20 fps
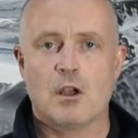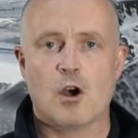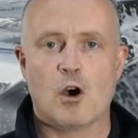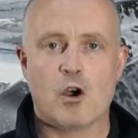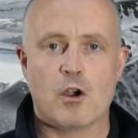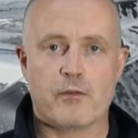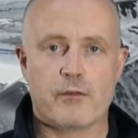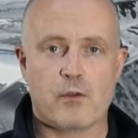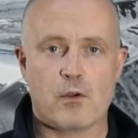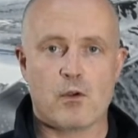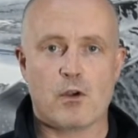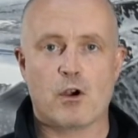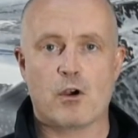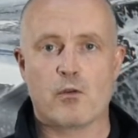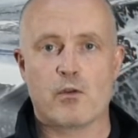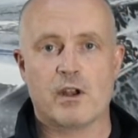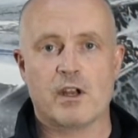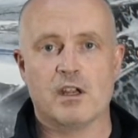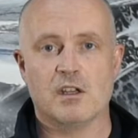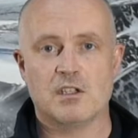Or if you're
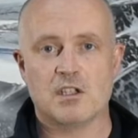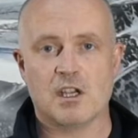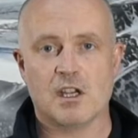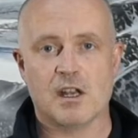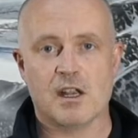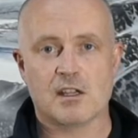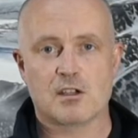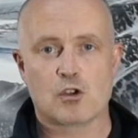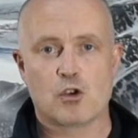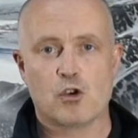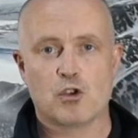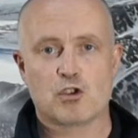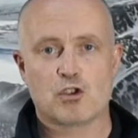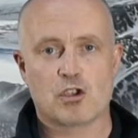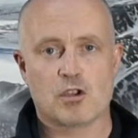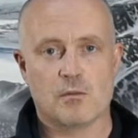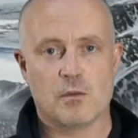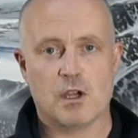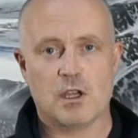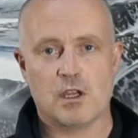already a G&S
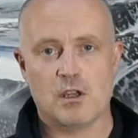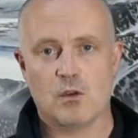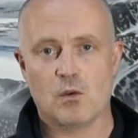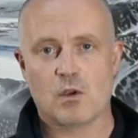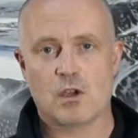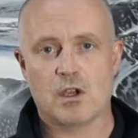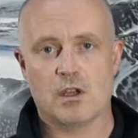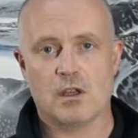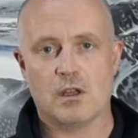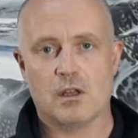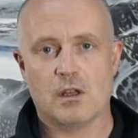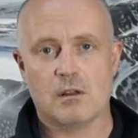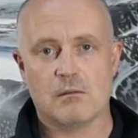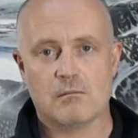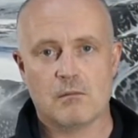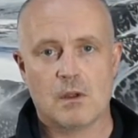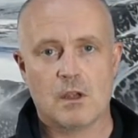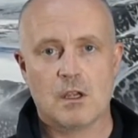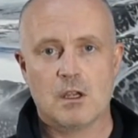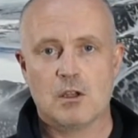customer, you can
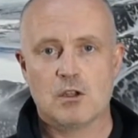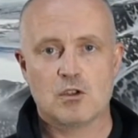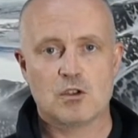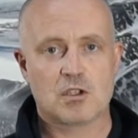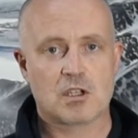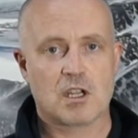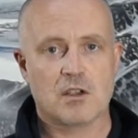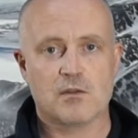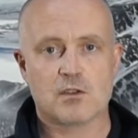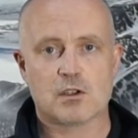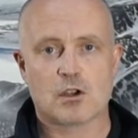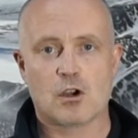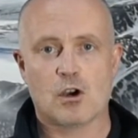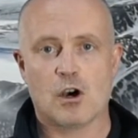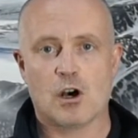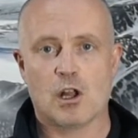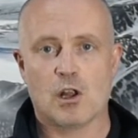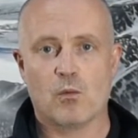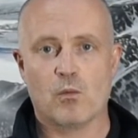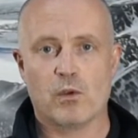just give us a
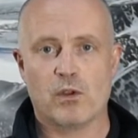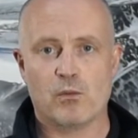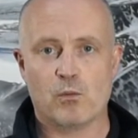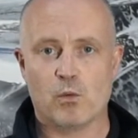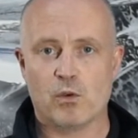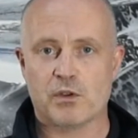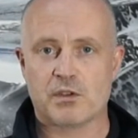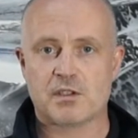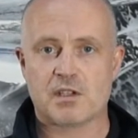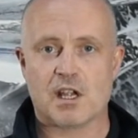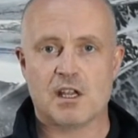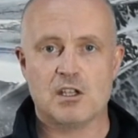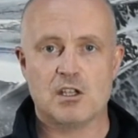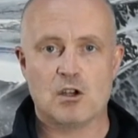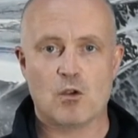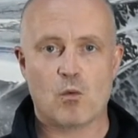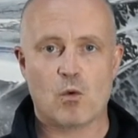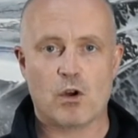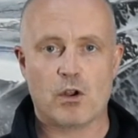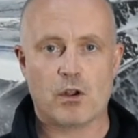call and we'll send
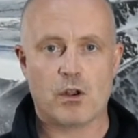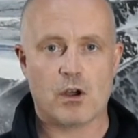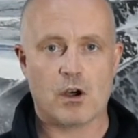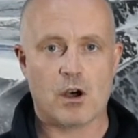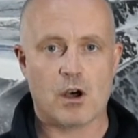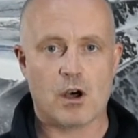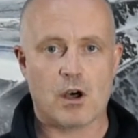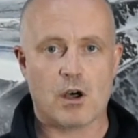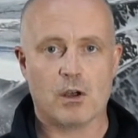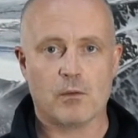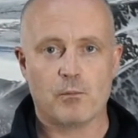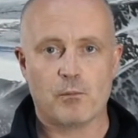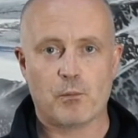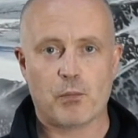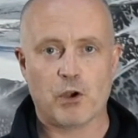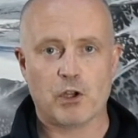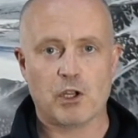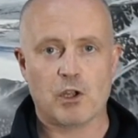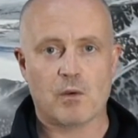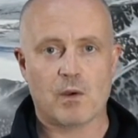you one or
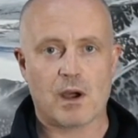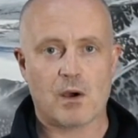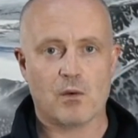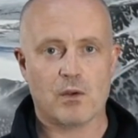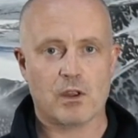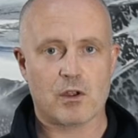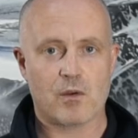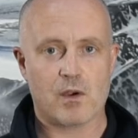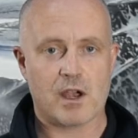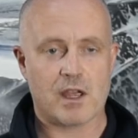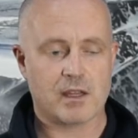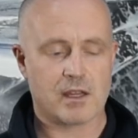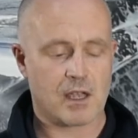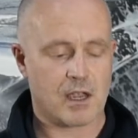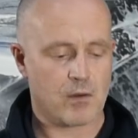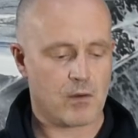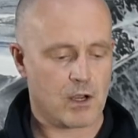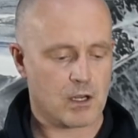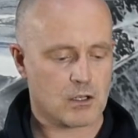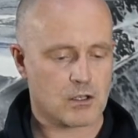point you out in the right
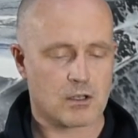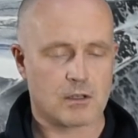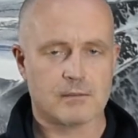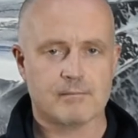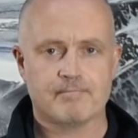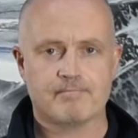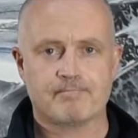direction.